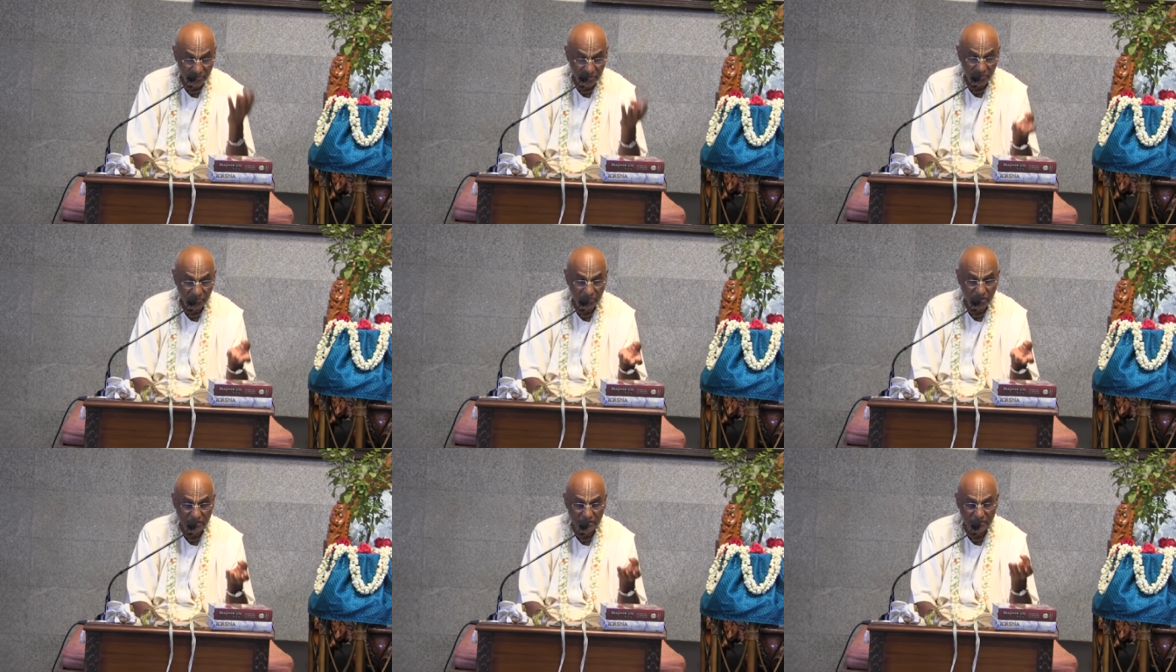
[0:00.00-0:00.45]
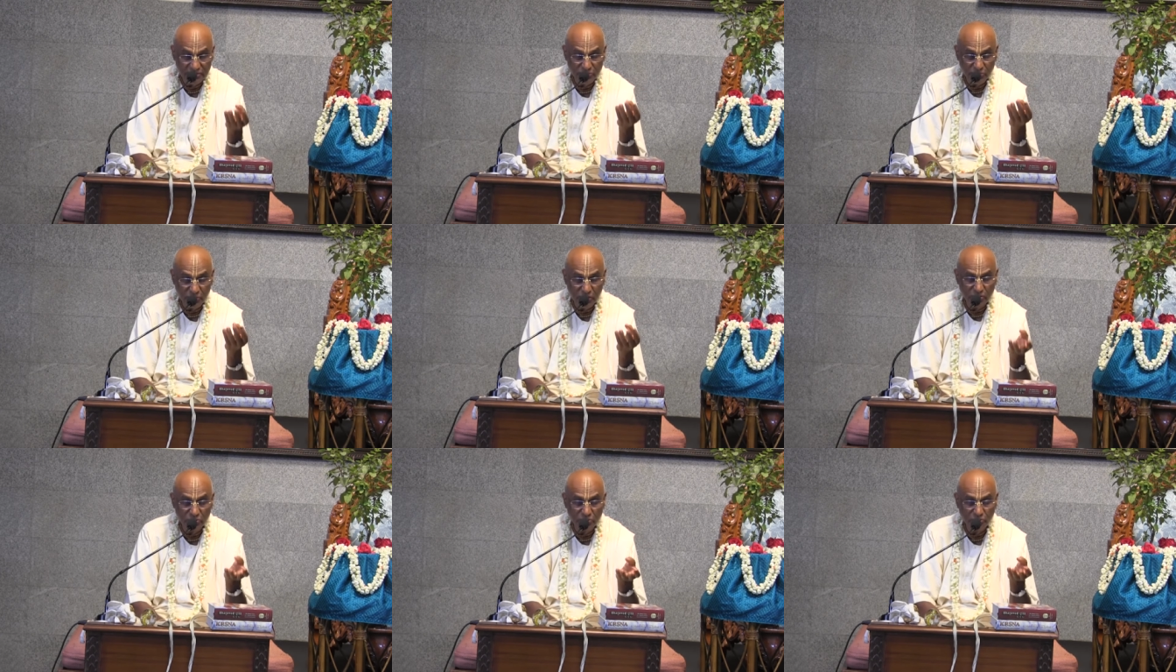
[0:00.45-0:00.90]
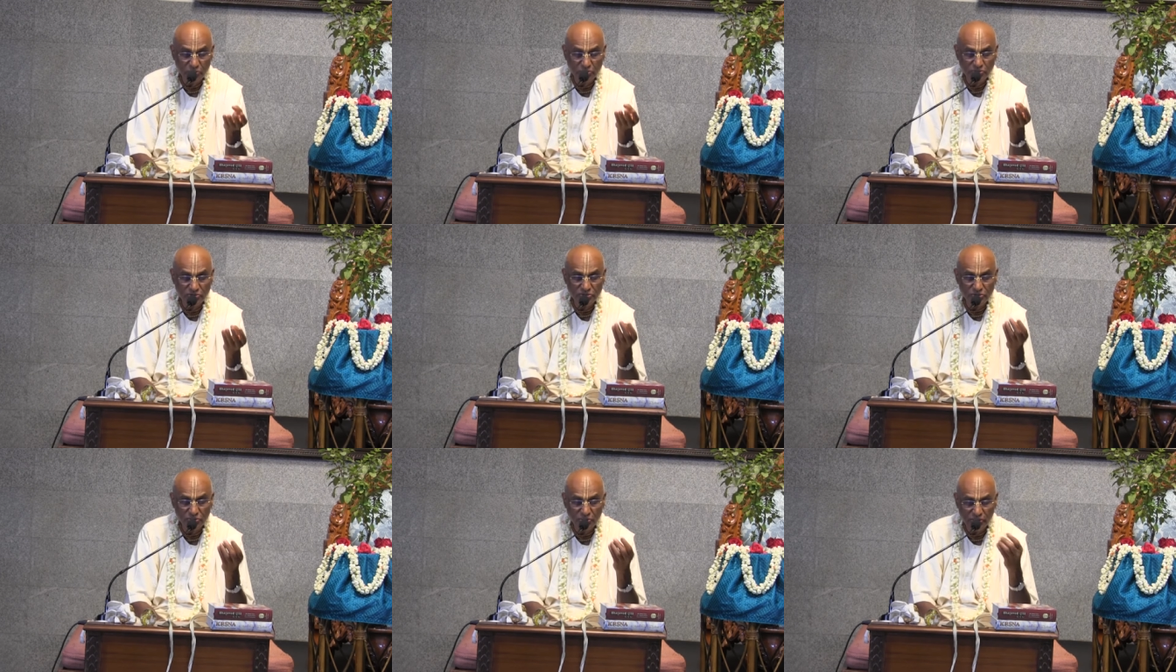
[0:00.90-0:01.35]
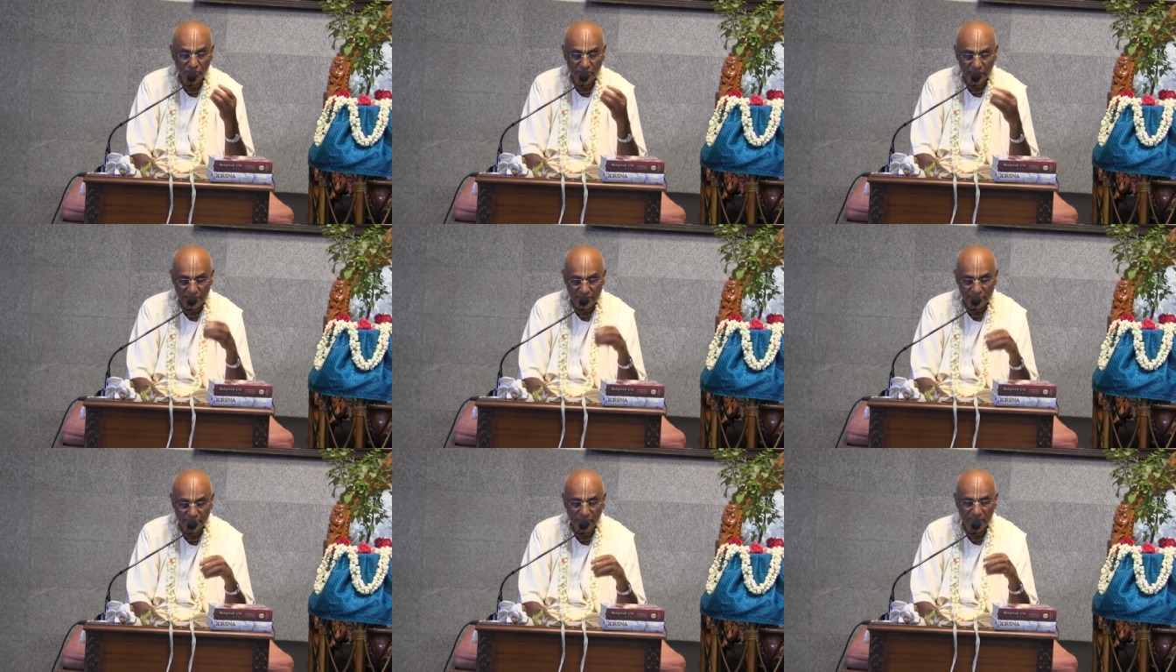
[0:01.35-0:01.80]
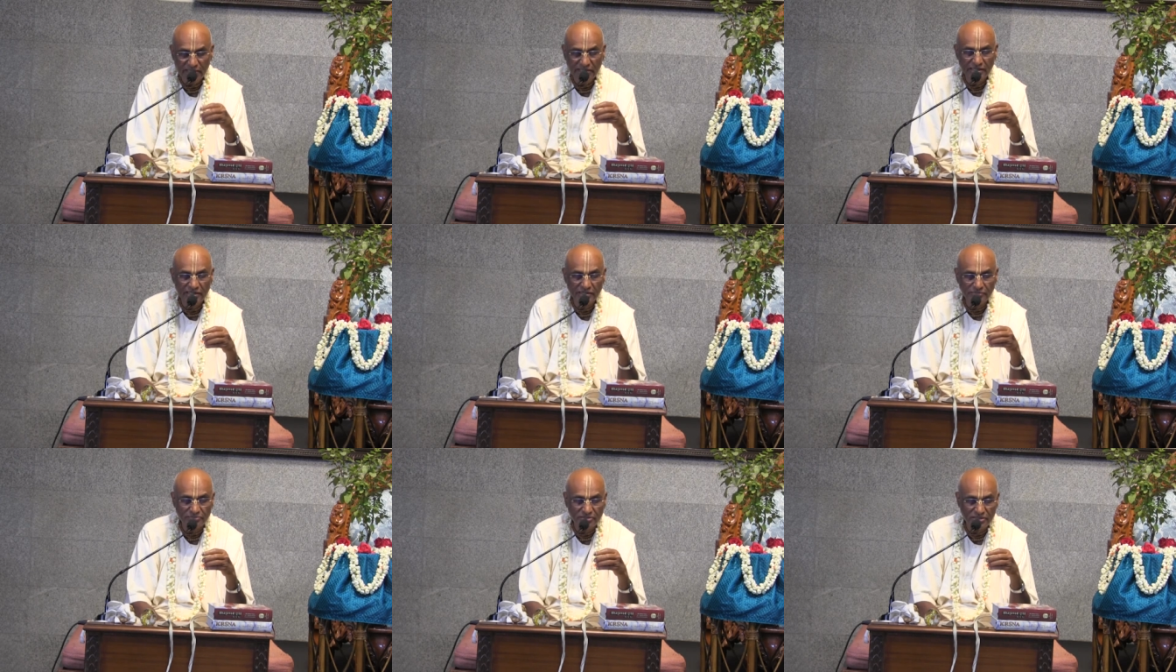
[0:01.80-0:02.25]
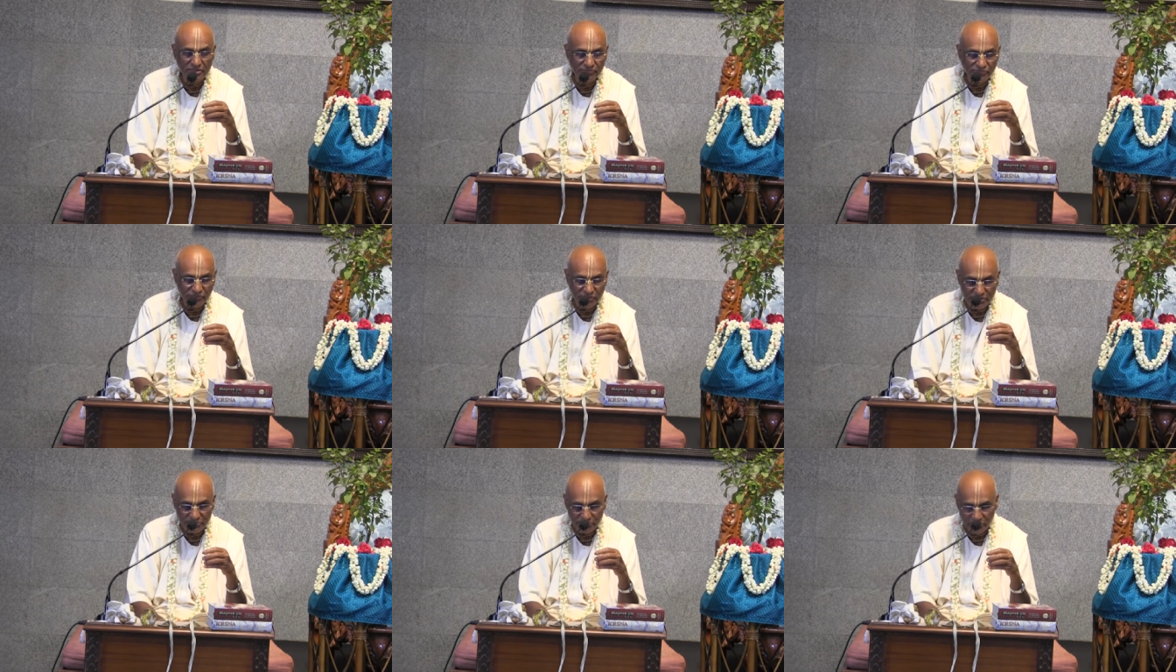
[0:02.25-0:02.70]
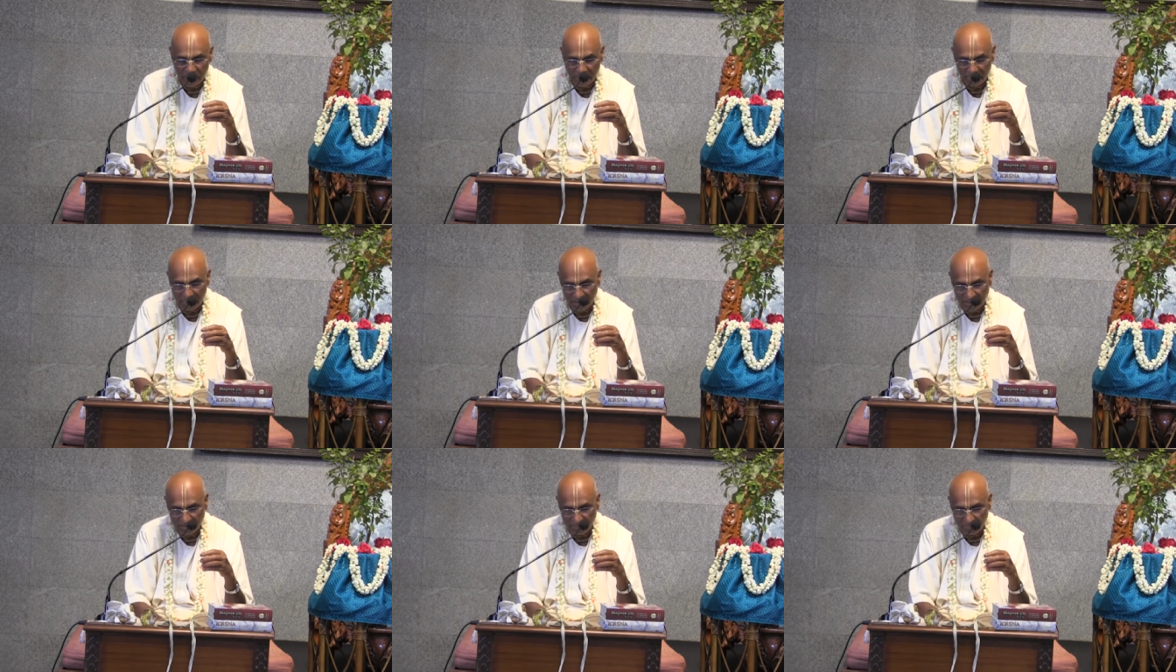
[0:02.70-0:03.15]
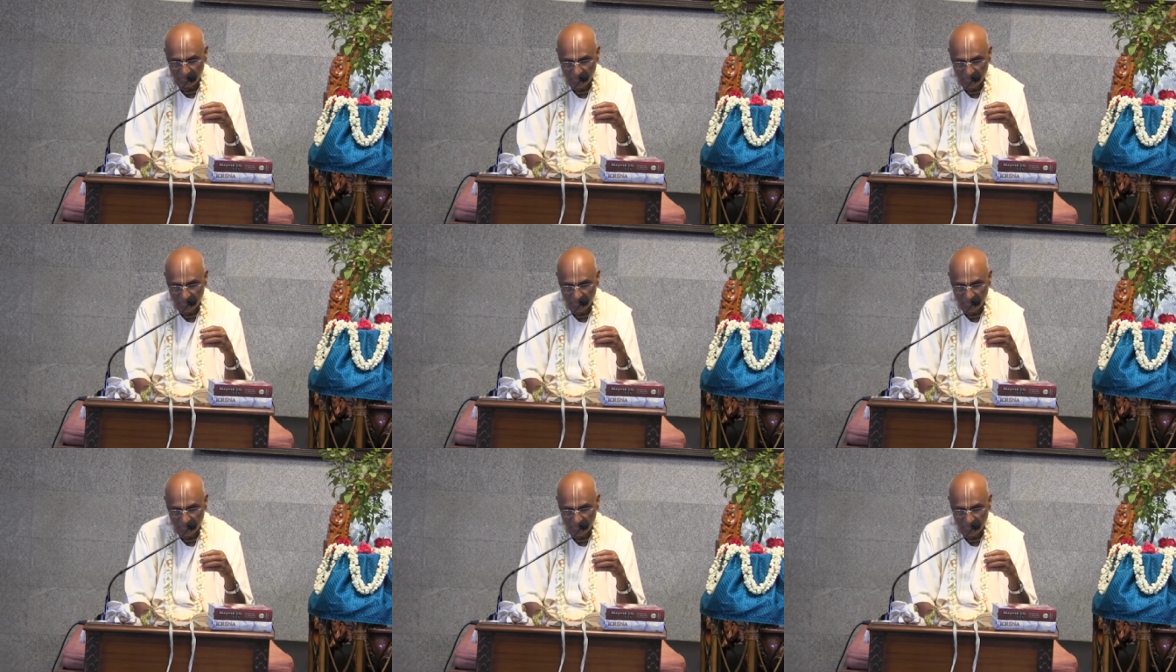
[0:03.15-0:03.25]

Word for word: Bhagavan is the one who is expanded himself as Paramatma.